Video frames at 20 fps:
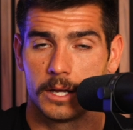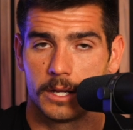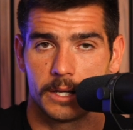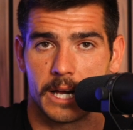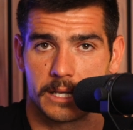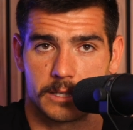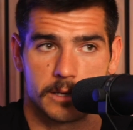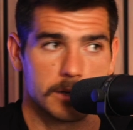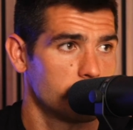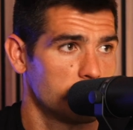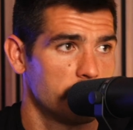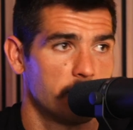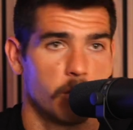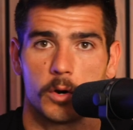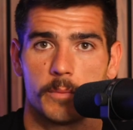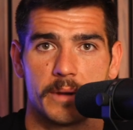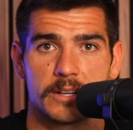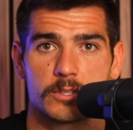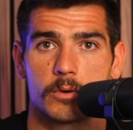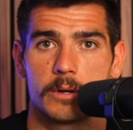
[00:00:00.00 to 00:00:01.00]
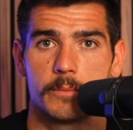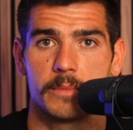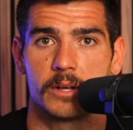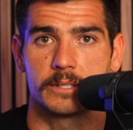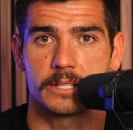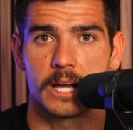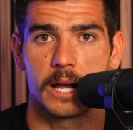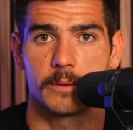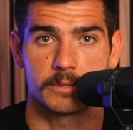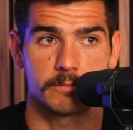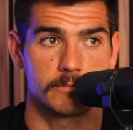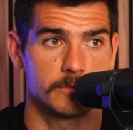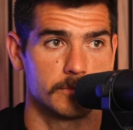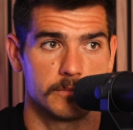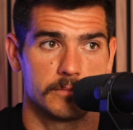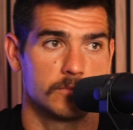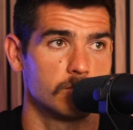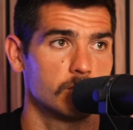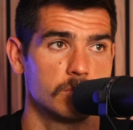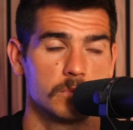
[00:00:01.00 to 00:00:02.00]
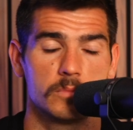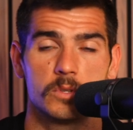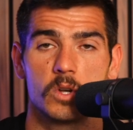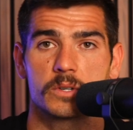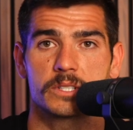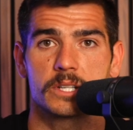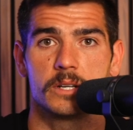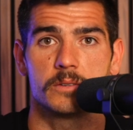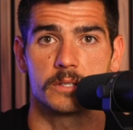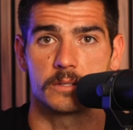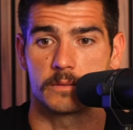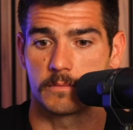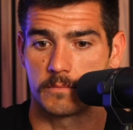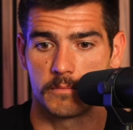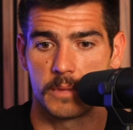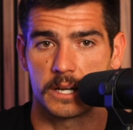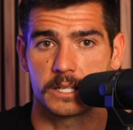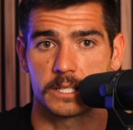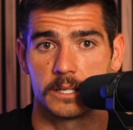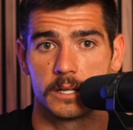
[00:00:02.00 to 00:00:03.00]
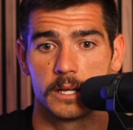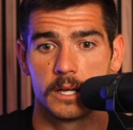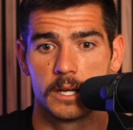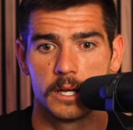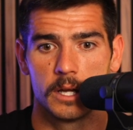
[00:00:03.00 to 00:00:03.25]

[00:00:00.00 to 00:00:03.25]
guys, you've heard my story a million times. No excuses, makes it.